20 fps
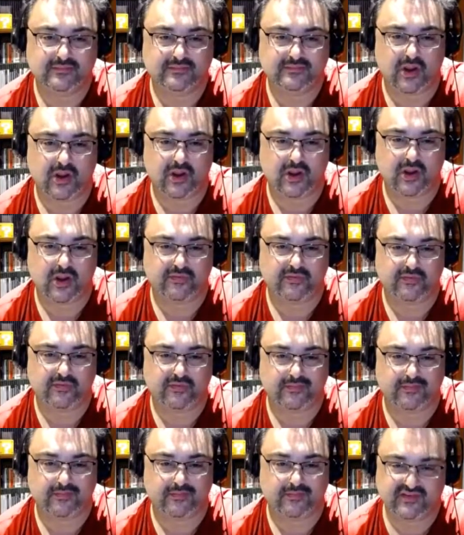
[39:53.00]
go through
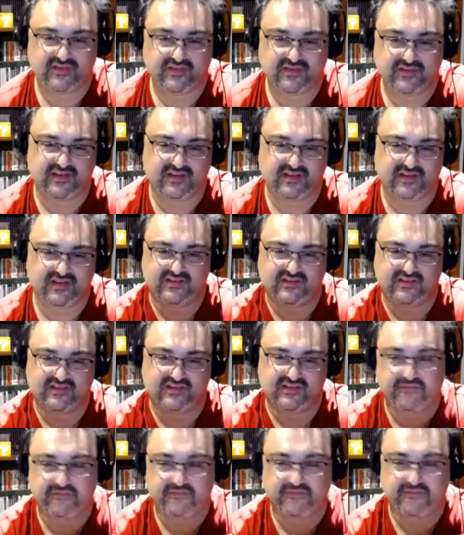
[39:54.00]
some, because that's just
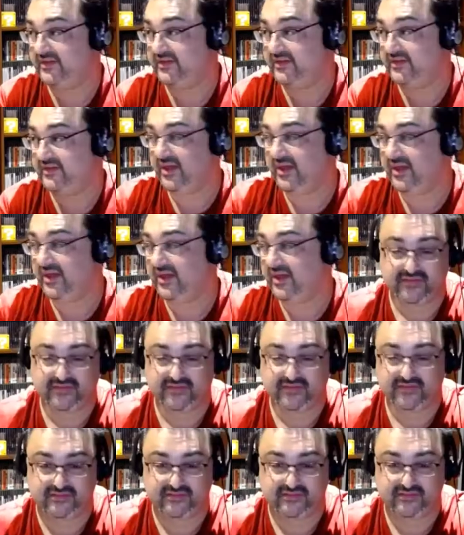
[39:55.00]
half of it. The other half
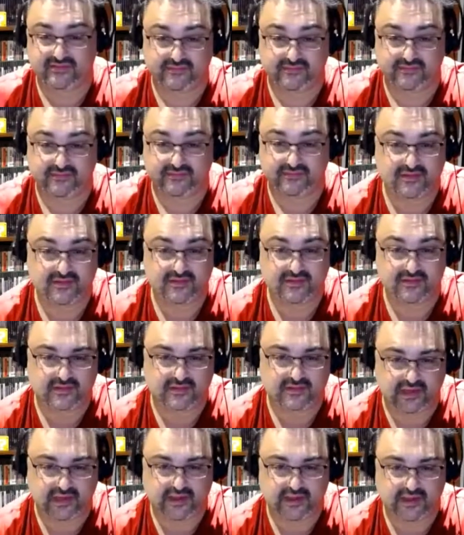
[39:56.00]
is sort of,
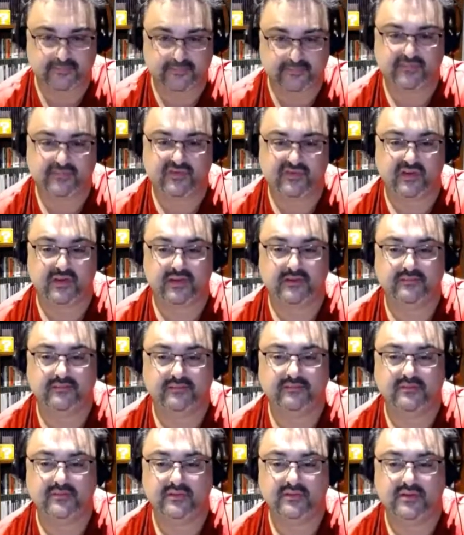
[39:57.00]
so
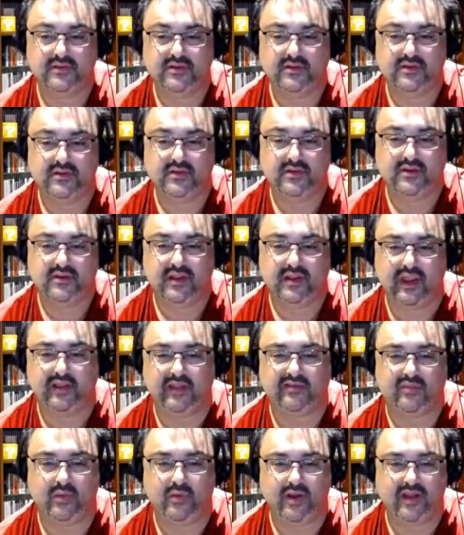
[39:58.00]

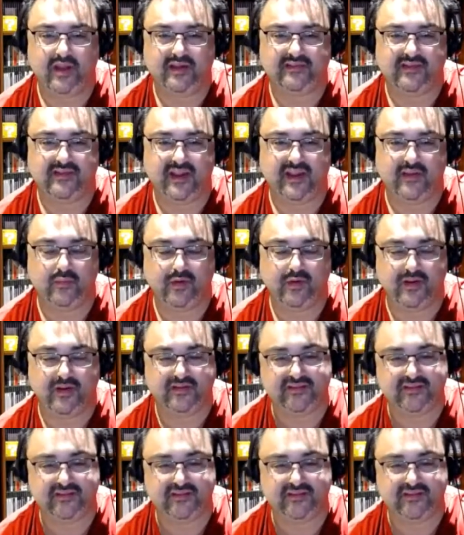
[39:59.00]
hence why I said, when I say